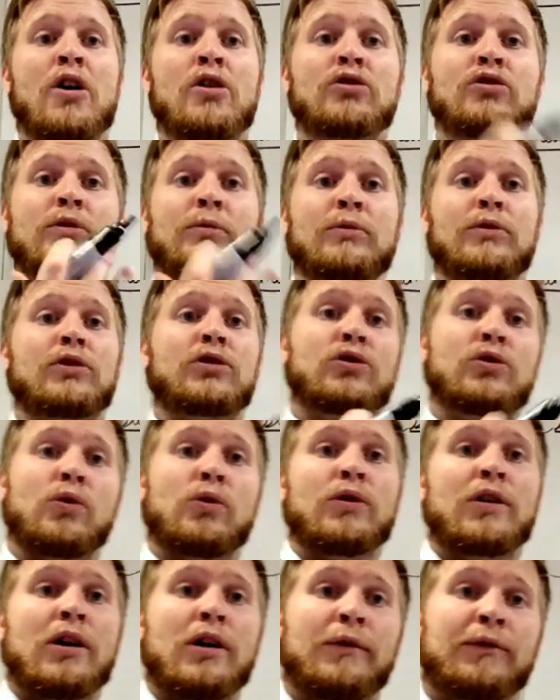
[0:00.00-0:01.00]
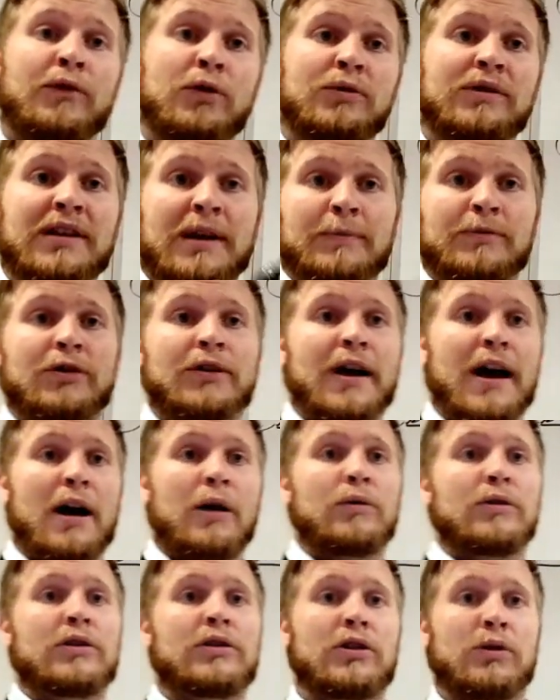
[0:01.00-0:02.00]
So I'm going to show you a few tips on
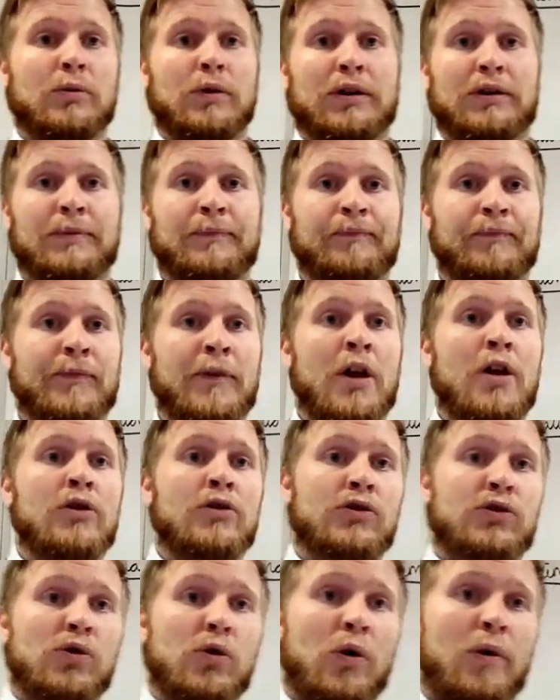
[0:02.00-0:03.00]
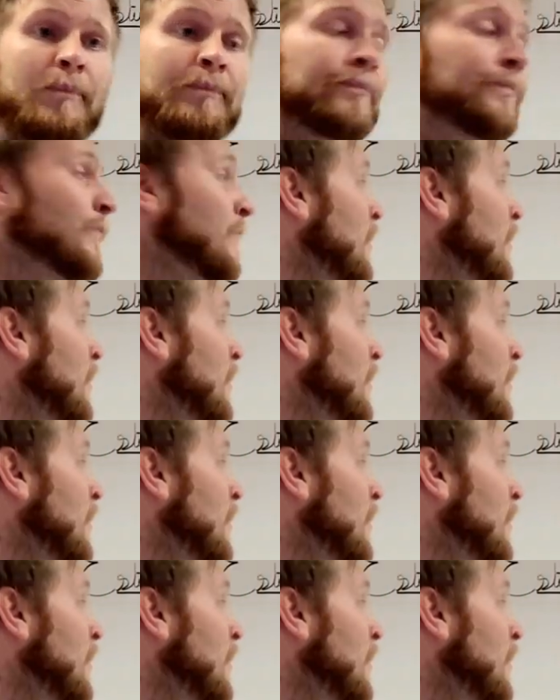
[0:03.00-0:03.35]
how to do it. So,